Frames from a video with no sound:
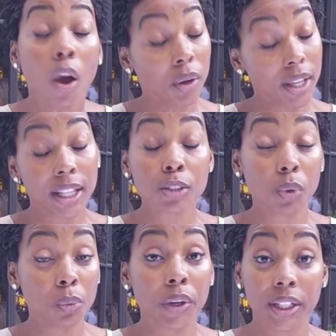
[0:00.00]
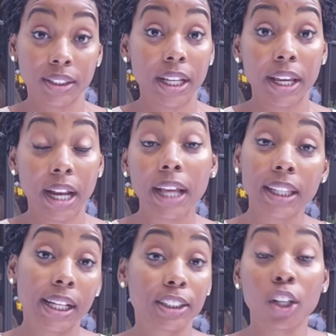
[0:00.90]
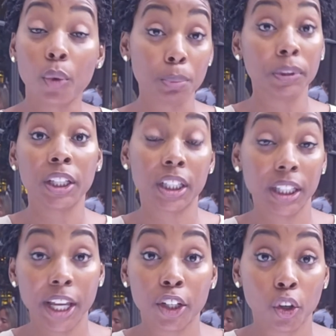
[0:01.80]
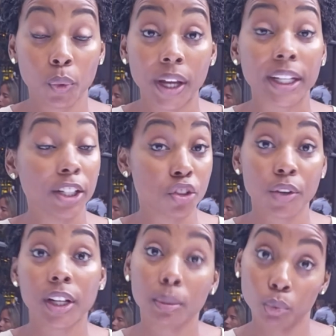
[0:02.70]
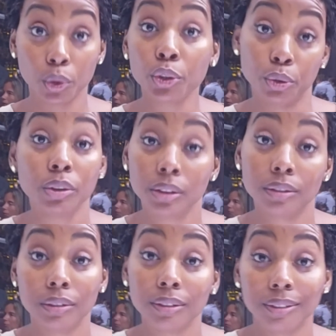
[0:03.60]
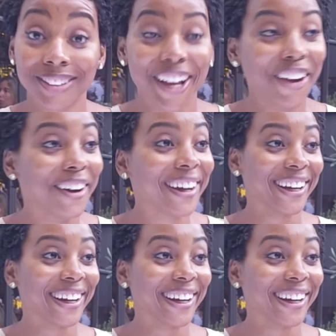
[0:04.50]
Okay, that's one way to say it. I'd like to go with politically incorrect and straight up rude. No.